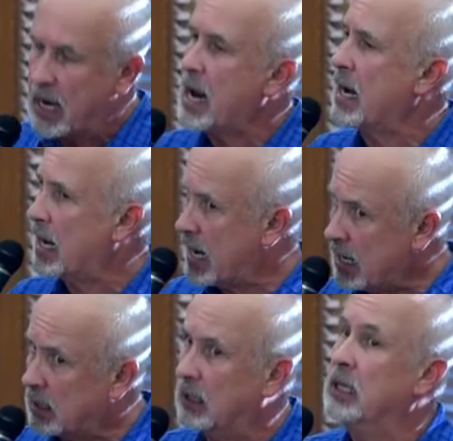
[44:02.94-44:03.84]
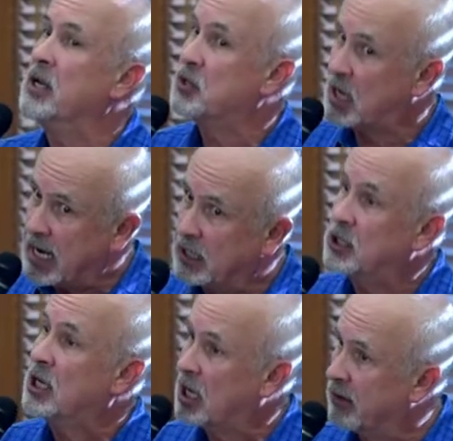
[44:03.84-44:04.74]
And Eddie is a
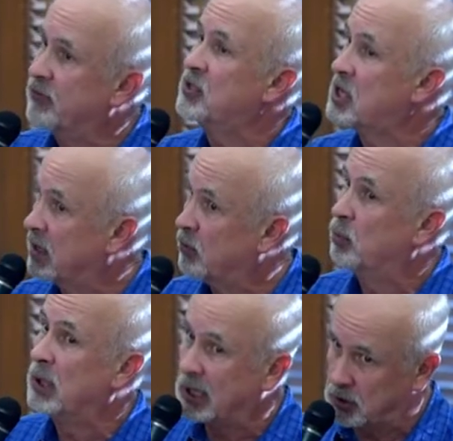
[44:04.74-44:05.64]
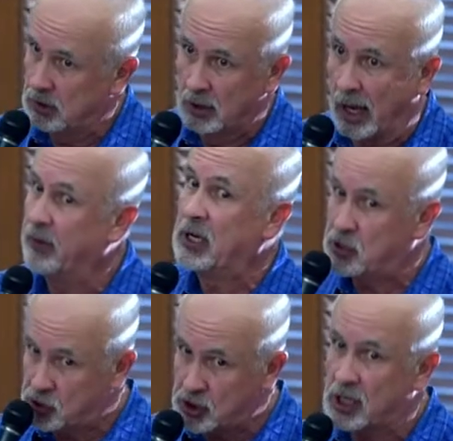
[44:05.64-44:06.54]
tough son of a bitch. I mean,
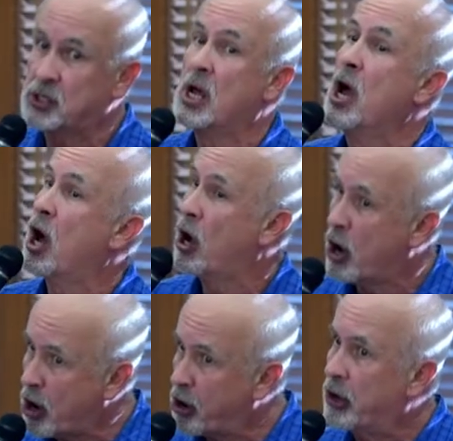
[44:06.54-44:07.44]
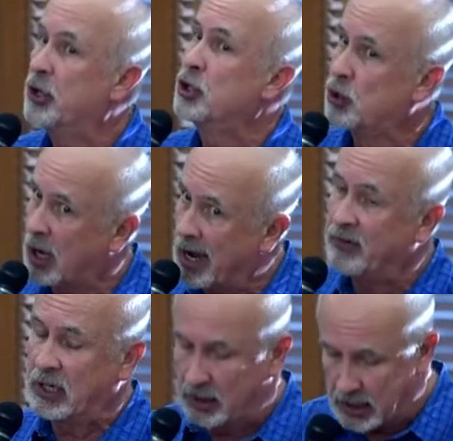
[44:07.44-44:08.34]
he's just a hard
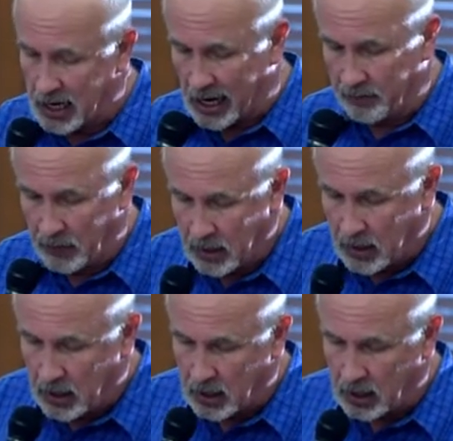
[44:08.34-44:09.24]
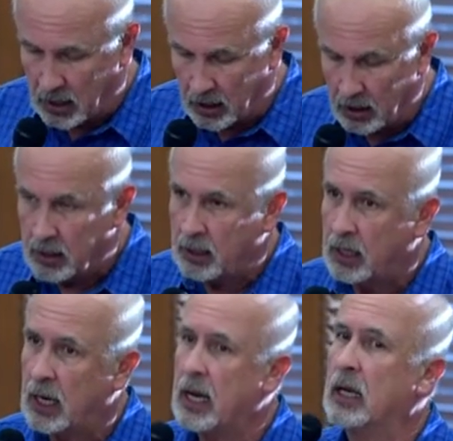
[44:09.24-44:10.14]
driving guy. Uh,
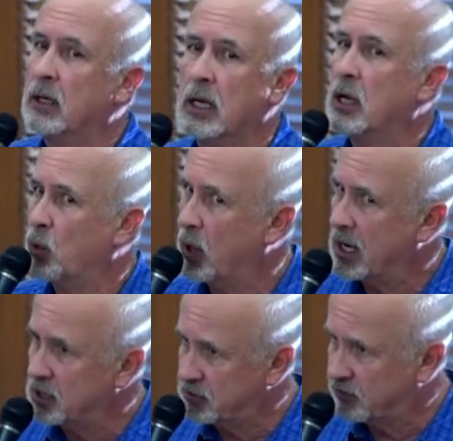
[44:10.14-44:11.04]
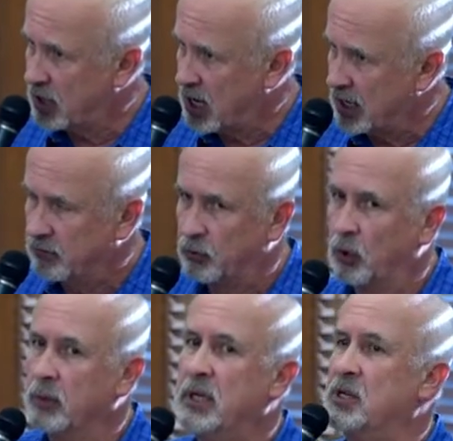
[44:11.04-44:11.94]
and, and Red is flying
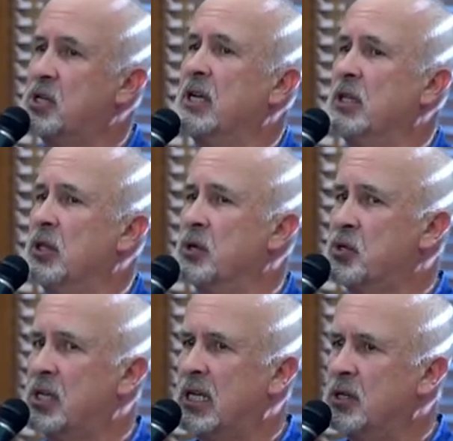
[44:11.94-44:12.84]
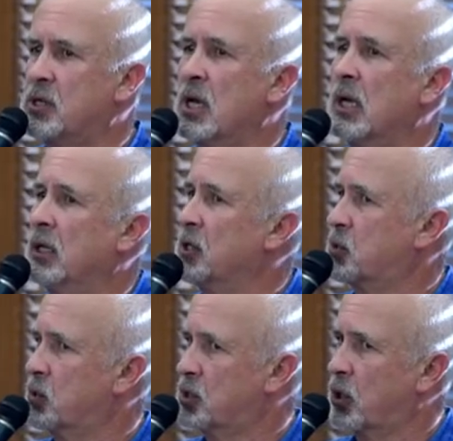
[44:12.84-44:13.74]
for him. He said in those days,
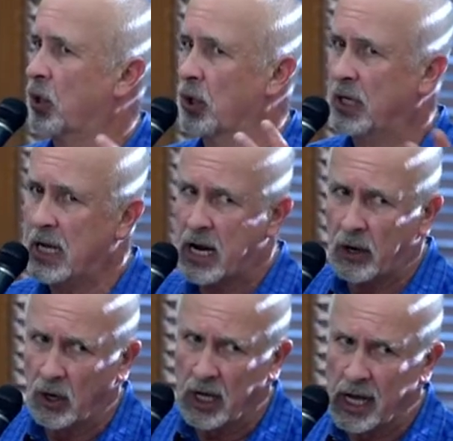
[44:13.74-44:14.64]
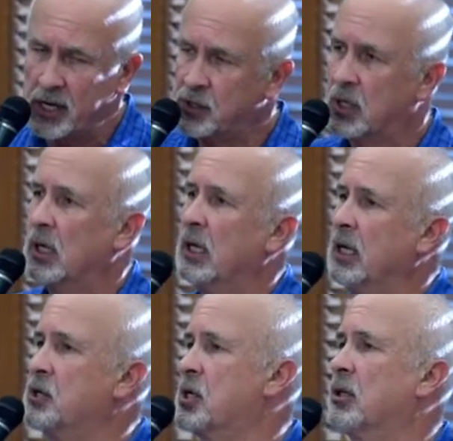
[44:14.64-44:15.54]
this was early airlines.
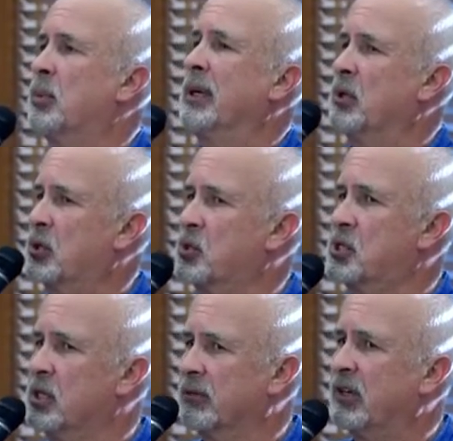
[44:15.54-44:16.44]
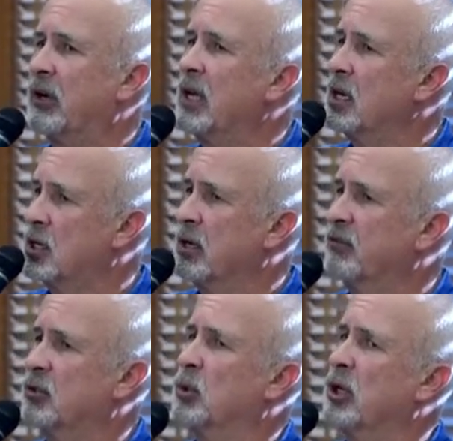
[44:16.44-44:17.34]
He said the public was still very
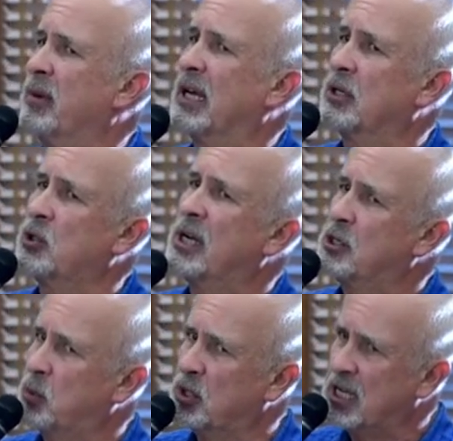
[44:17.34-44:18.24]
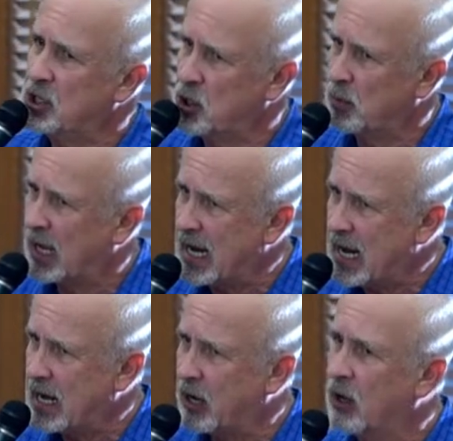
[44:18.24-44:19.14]
uncomfortable about transportation by
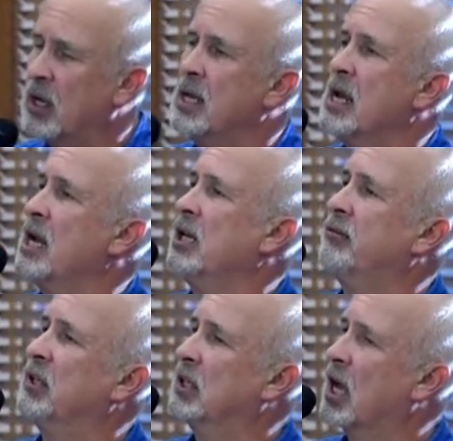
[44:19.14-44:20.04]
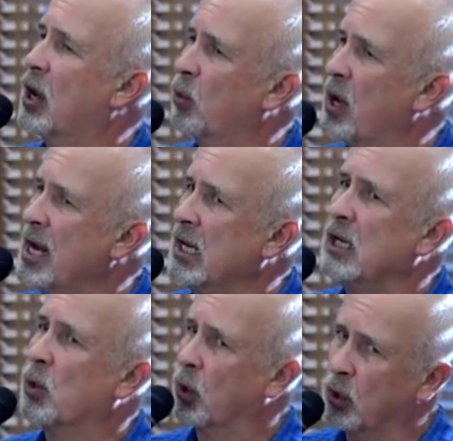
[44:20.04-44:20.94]
air, and if it got
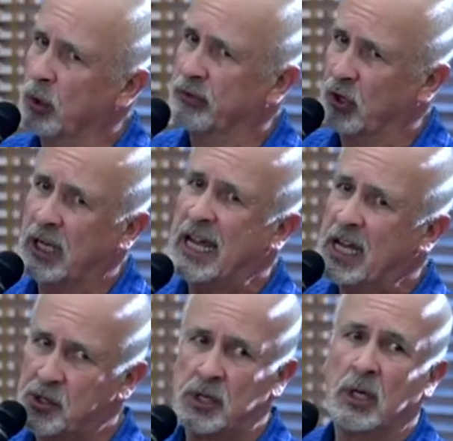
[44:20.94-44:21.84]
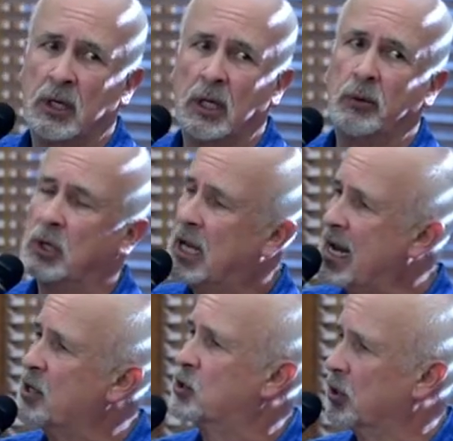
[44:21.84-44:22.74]
rainy or overcast, they would
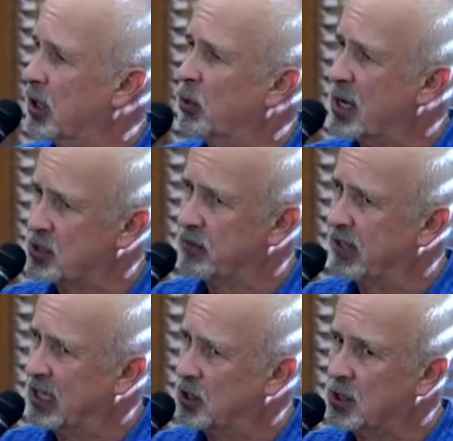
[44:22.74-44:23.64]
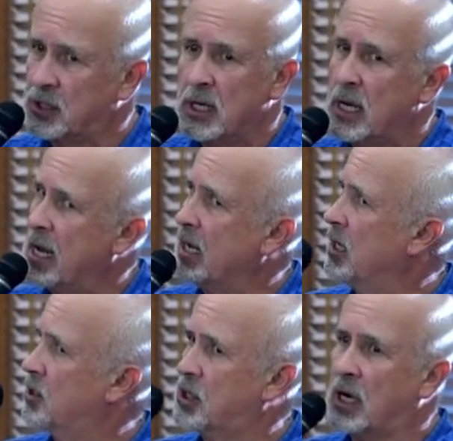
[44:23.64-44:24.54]
cancel their reservations. And
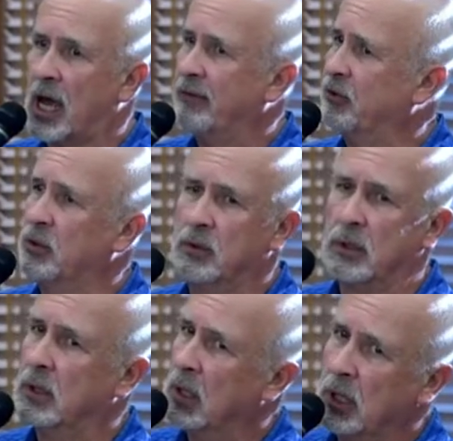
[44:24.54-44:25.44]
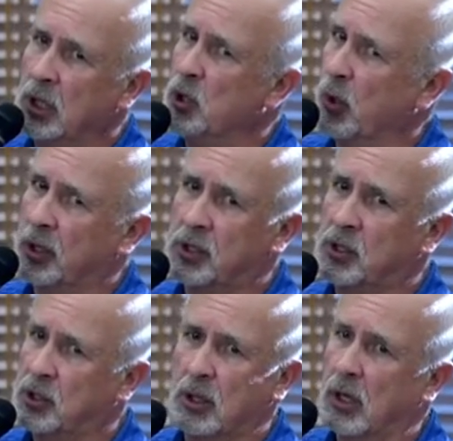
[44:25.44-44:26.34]
he said, I flew the Newark
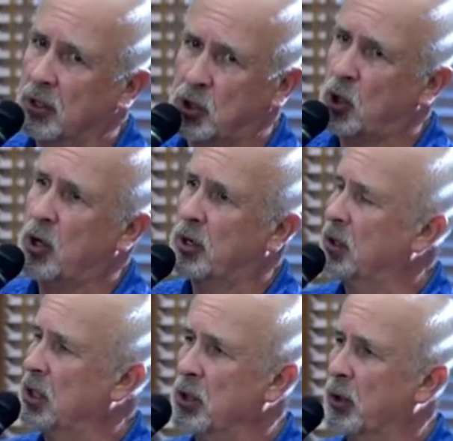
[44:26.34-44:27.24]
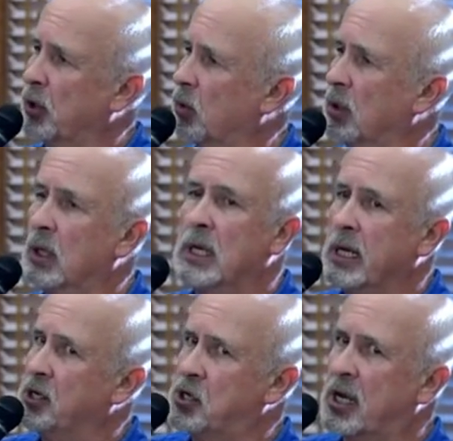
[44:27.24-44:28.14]
to uh, Chicago to Newark route, and
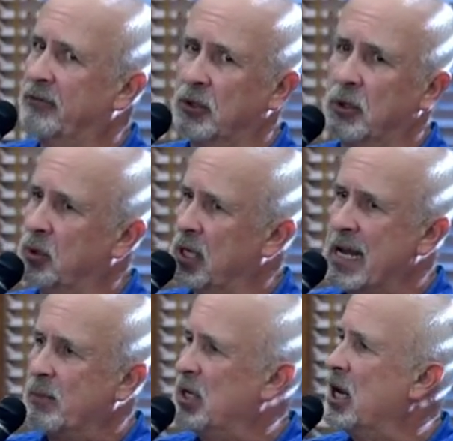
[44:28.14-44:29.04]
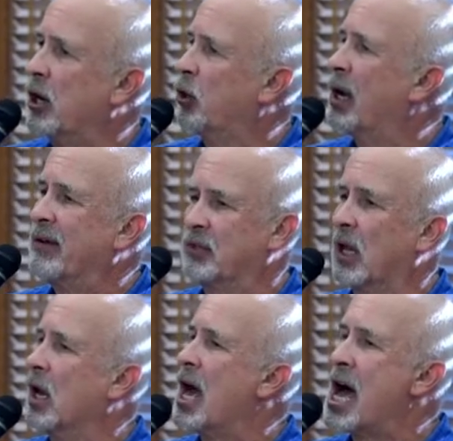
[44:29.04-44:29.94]
he said, I flew it with an empty aircraft
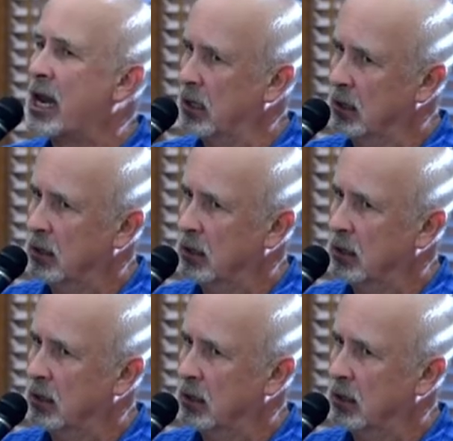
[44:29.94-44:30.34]
a lot,